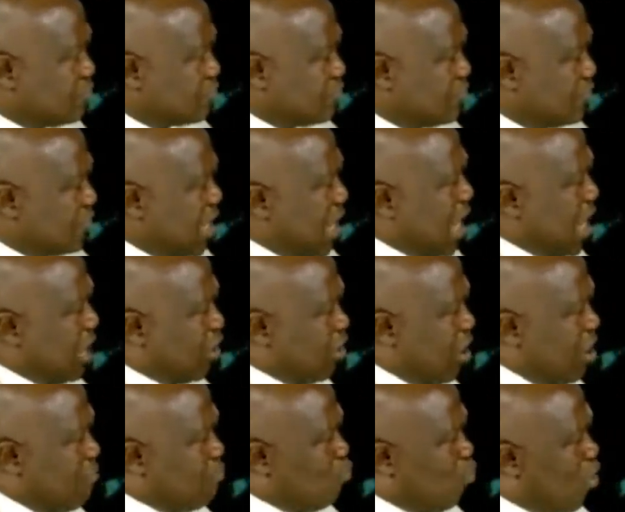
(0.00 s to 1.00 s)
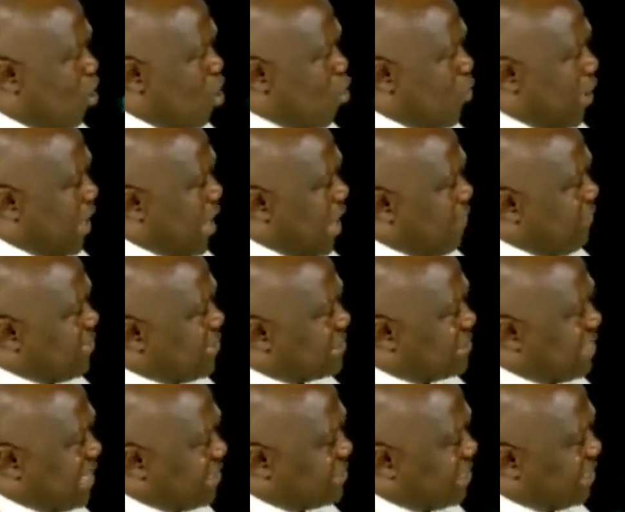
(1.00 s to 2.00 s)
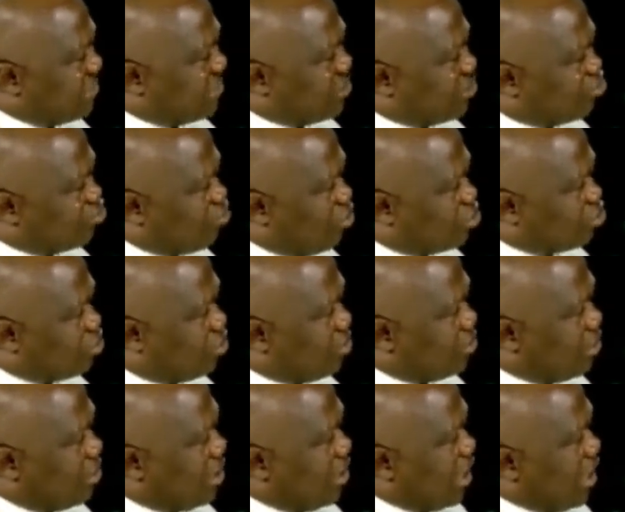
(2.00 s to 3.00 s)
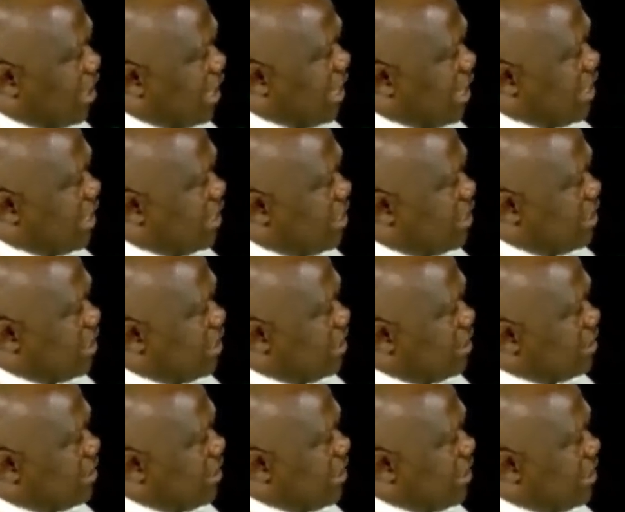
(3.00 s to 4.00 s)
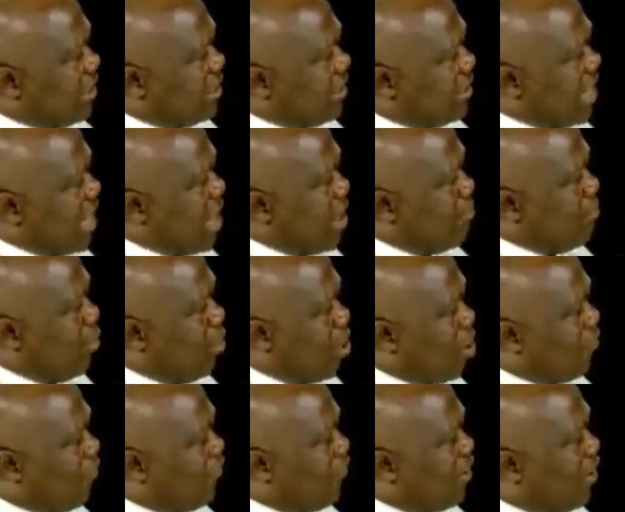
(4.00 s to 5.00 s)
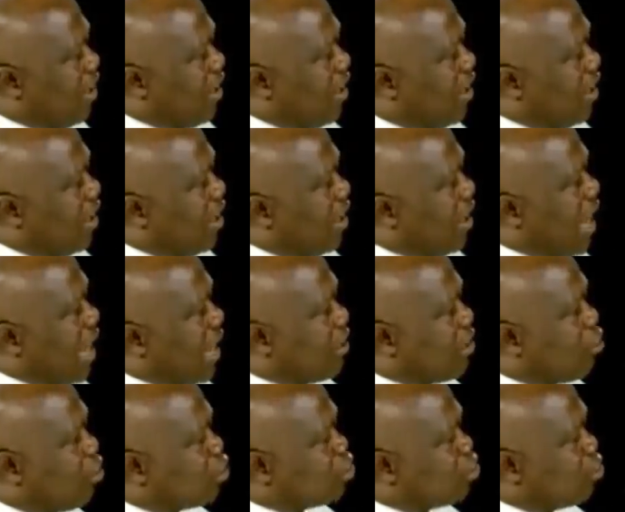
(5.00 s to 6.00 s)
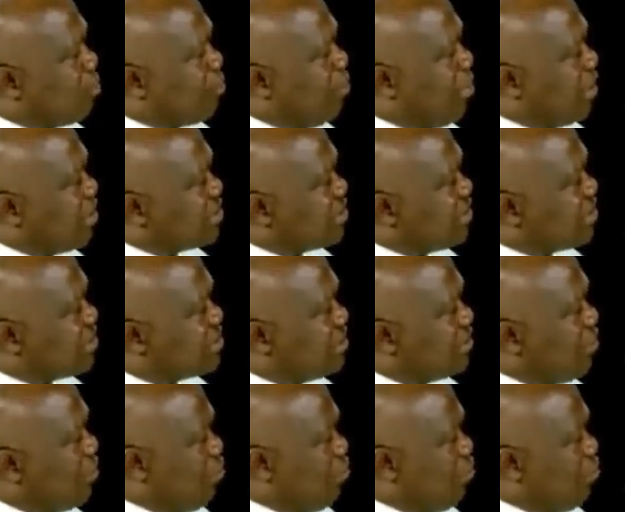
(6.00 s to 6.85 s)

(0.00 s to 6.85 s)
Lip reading: How come all we have is death and destruction in the name of agricultural policies?